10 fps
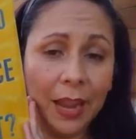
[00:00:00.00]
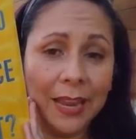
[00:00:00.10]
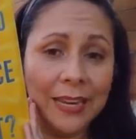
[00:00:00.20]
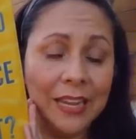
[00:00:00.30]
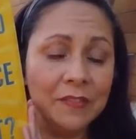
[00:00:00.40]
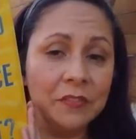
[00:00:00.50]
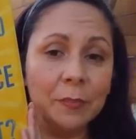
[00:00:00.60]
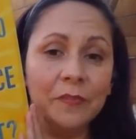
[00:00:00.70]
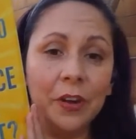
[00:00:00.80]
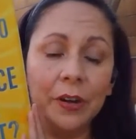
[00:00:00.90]
And even
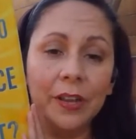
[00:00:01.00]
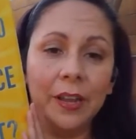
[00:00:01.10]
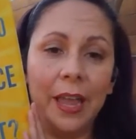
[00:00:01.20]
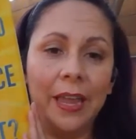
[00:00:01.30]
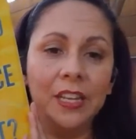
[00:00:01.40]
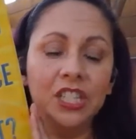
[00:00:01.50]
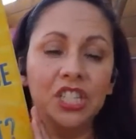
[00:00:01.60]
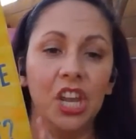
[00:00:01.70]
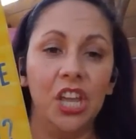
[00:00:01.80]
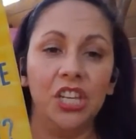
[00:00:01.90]
from a very young
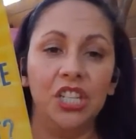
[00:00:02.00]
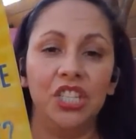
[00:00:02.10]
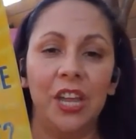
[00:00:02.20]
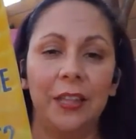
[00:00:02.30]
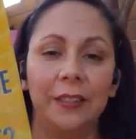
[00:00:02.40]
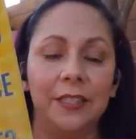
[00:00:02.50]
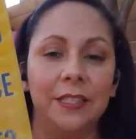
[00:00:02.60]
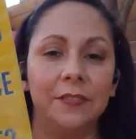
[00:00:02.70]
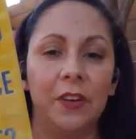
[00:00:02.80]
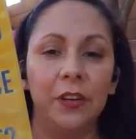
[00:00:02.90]
age, she had
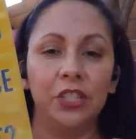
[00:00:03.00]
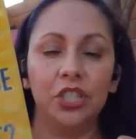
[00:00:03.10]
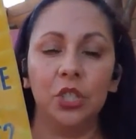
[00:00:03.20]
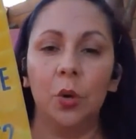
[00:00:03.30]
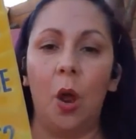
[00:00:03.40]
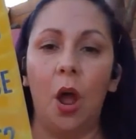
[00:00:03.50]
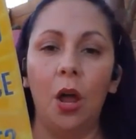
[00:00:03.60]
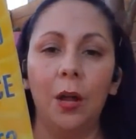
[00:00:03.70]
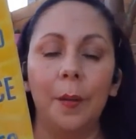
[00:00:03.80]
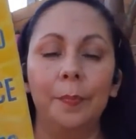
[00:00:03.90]
this very
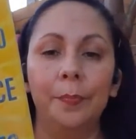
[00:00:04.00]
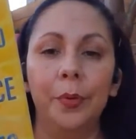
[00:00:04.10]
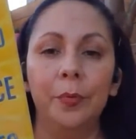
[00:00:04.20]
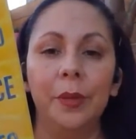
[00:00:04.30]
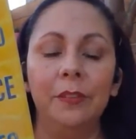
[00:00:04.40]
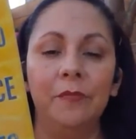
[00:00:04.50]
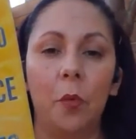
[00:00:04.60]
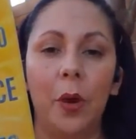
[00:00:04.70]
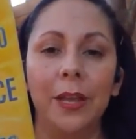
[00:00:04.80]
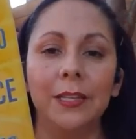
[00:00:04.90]
strong, booming
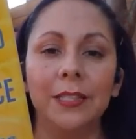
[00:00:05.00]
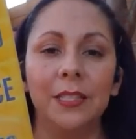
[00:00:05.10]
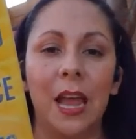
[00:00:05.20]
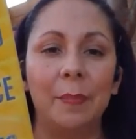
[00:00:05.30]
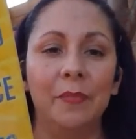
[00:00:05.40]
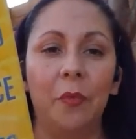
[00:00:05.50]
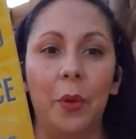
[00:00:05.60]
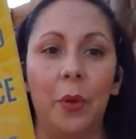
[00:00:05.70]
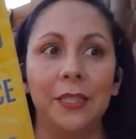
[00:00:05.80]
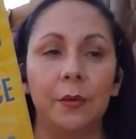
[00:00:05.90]
voice, the type of
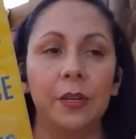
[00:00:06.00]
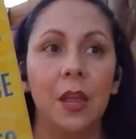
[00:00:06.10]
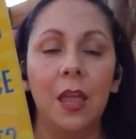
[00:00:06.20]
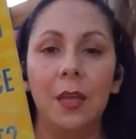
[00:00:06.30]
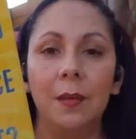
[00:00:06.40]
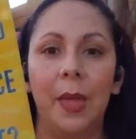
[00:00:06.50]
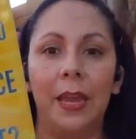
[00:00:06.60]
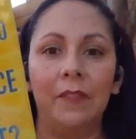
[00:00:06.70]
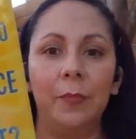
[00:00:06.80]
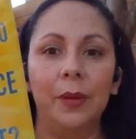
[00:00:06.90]
voice that would
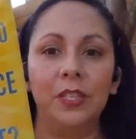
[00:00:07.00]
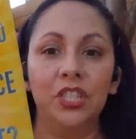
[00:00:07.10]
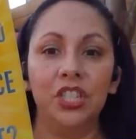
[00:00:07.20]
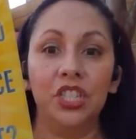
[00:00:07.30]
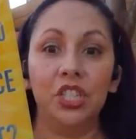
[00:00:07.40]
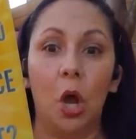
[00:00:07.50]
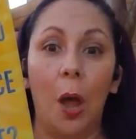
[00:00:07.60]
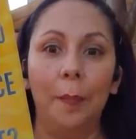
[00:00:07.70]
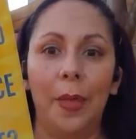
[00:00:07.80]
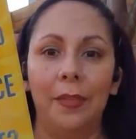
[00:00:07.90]
make everybody just
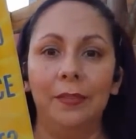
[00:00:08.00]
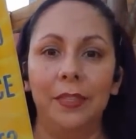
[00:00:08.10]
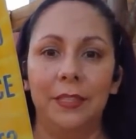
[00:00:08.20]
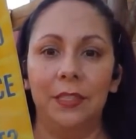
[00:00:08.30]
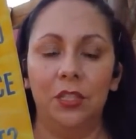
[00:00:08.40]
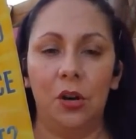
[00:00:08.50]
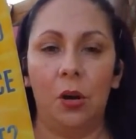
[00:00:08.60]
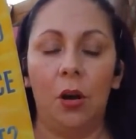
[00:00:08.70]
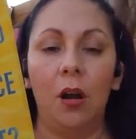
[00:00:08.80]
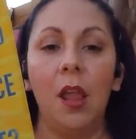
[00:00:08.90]
stop and listen to
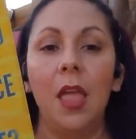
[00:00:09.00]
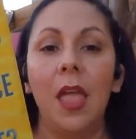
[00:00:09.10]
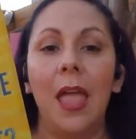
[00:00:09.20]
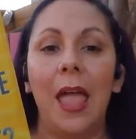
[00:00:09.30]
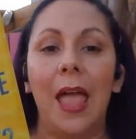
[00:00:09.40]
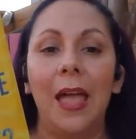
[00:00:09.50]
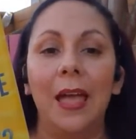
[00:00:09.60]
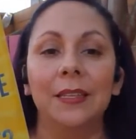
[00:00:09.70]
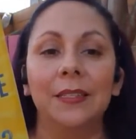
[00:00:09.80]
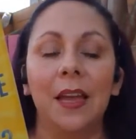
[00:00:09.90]
her.
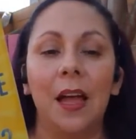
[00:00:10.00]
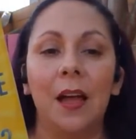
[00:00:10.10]
And